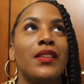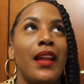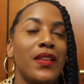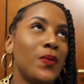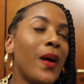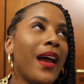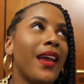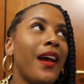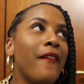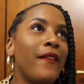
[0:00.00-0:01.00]
so that's why
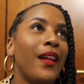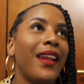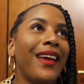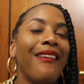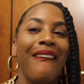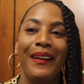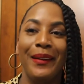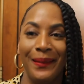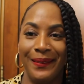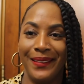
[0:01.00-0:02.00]
I felt like,
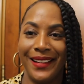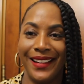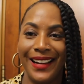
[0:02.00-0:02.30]
oh,